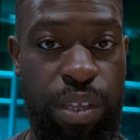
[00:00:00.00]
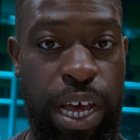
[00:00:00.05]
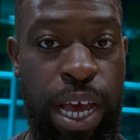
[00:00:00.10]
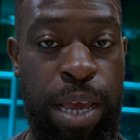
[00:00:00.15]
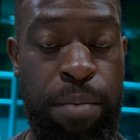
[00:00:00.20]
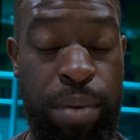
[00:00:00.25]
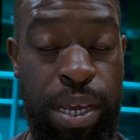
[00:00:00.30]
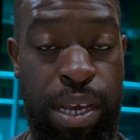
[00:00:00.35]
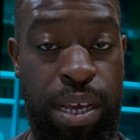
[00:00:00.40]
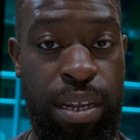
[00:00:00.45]

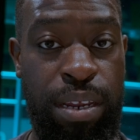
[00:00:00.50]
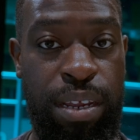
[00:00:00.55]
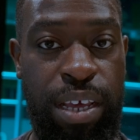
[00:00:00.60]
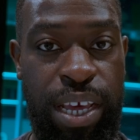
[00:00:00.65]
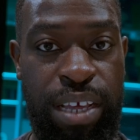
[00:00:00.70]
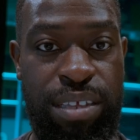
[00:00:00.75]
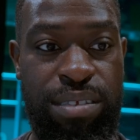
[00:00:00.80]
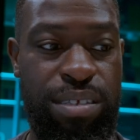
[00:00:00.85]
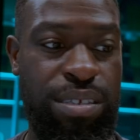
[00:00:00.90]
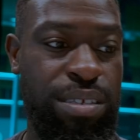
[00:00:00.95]
I mean,
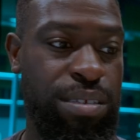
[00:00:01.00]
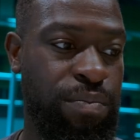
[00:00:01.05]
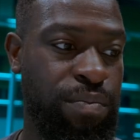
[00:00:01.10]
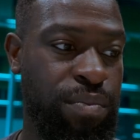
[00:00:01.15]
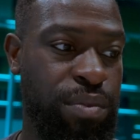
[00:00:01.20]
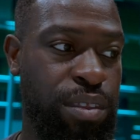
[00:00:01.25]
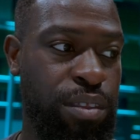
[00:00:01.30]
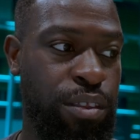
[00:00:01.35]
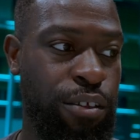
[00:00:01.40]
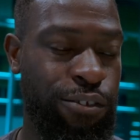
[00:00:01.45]
it's
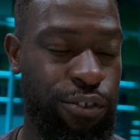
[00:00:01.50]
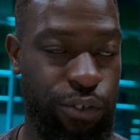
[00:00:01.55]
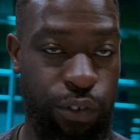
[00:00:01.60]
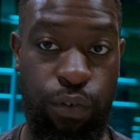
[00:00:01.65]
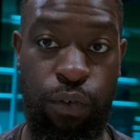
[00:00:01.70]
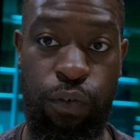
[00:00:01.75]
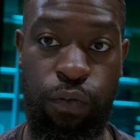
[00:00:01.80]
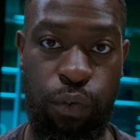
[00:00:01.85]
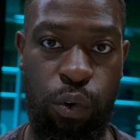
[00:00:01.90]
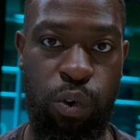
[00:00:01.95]

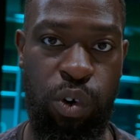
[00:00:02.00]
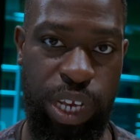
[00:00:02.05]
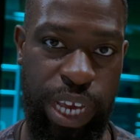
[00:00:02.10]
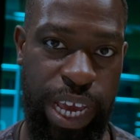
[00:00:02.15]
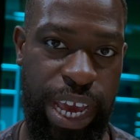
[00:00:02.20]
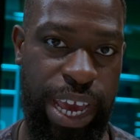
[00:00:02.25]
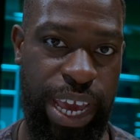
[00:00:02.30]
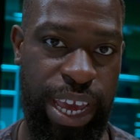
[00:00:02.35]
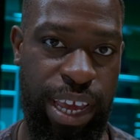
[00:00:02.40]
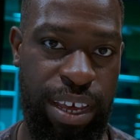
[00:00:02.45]
true
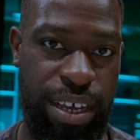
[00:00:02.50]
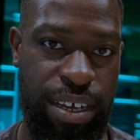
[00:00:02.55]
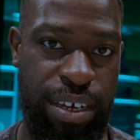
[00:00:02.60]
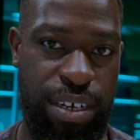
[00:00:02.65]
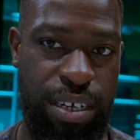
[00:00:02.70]
4K.